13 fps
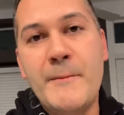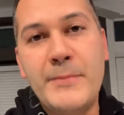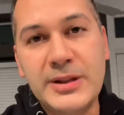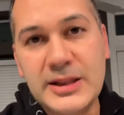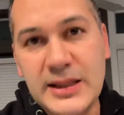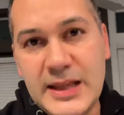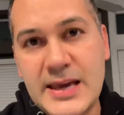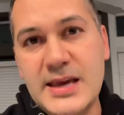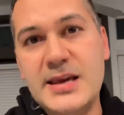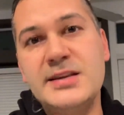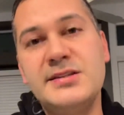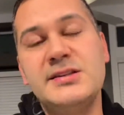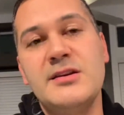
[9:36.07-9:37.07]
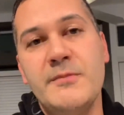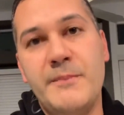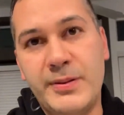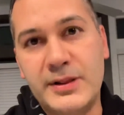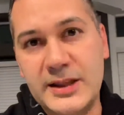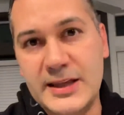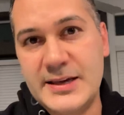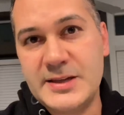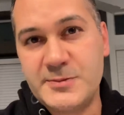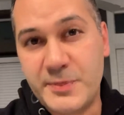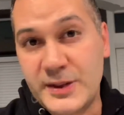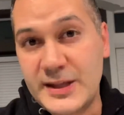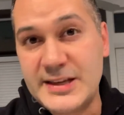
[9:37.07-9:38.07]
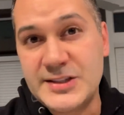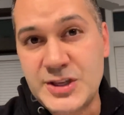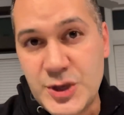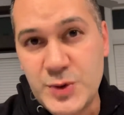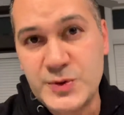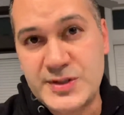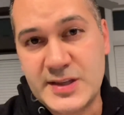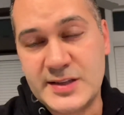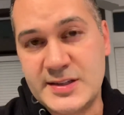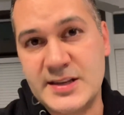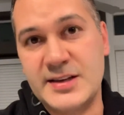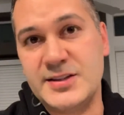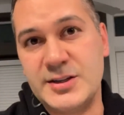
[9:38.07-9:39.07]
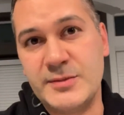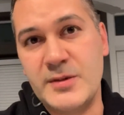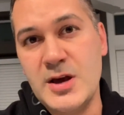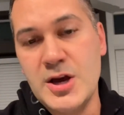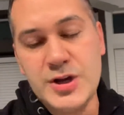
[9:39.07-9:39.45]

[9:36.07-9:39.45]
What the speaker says: Please, please, please use this system.